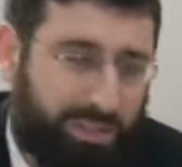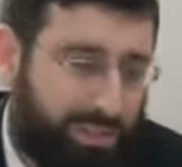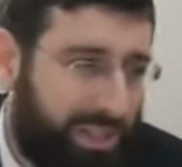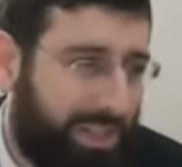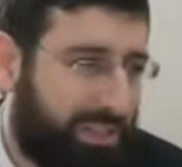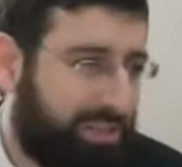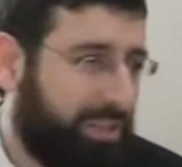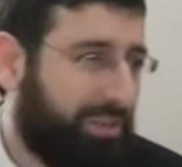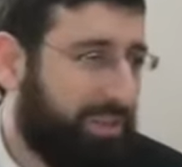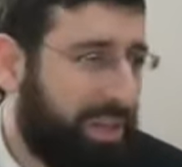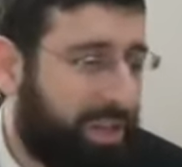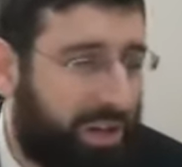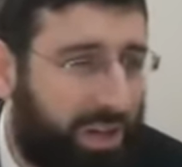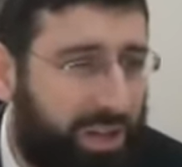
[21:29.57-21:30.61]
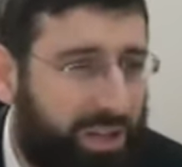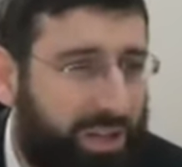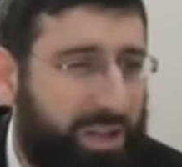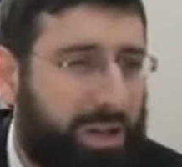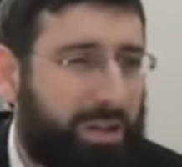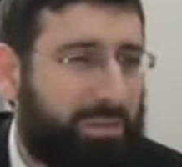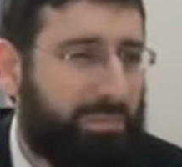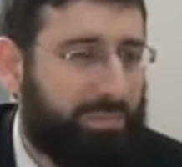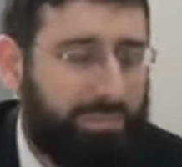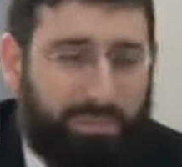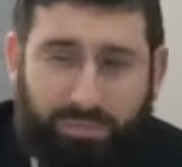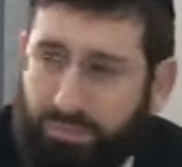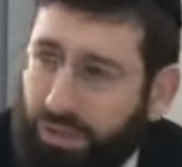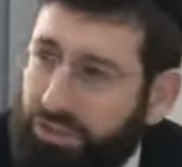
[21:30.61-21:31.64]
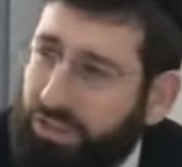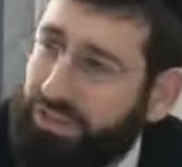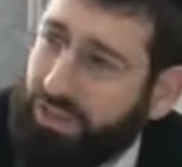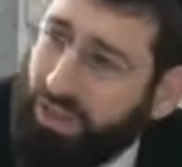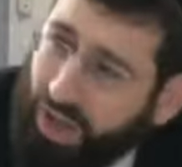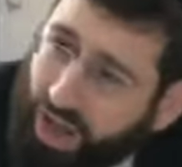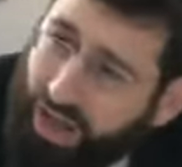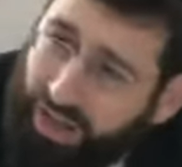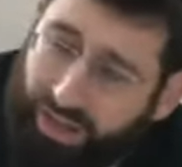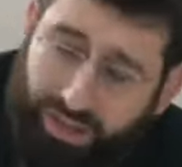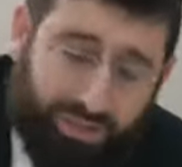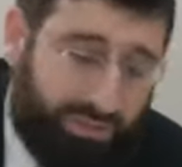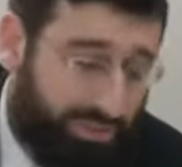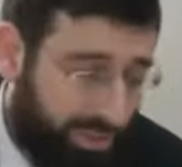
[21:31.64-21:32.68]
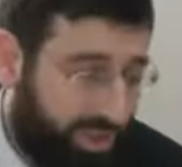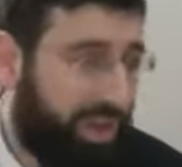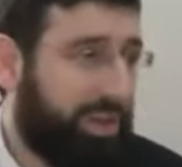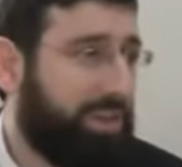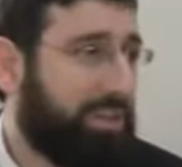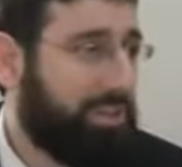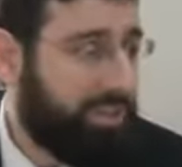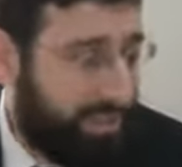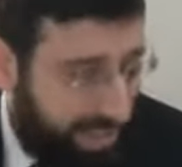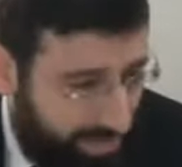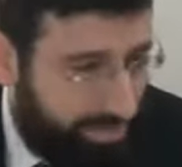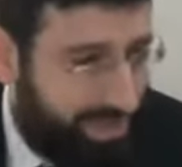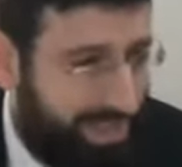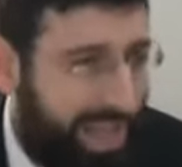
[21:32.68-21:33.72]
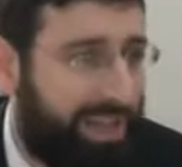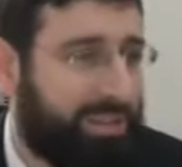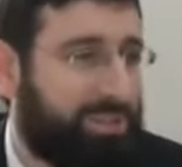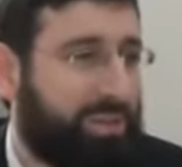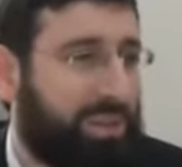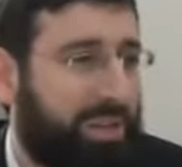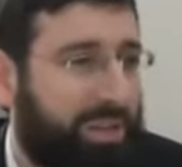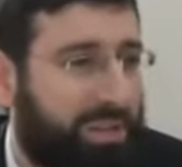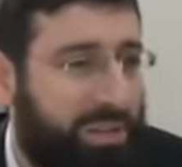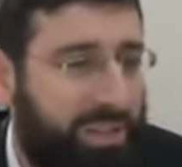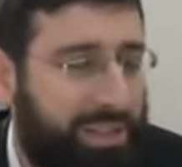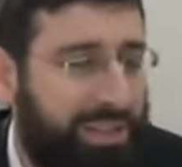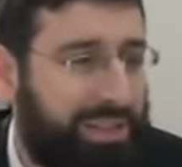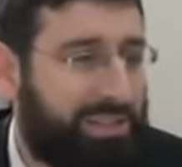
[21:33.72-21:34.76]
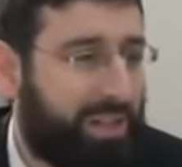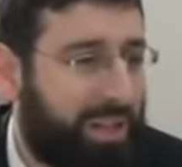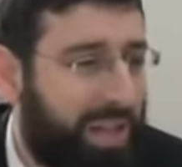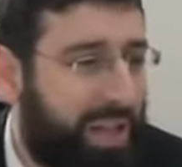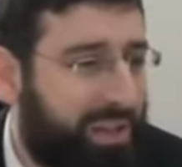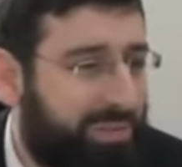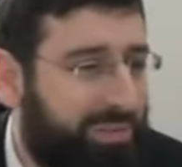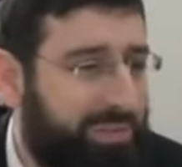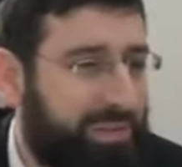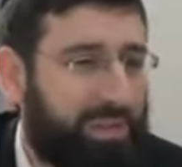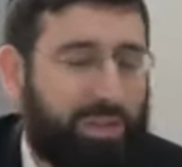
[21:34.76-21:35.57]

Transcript: So it's uh, Rav Yichud. But she's a guy. Good. She can't be in the house with her. You need to leave.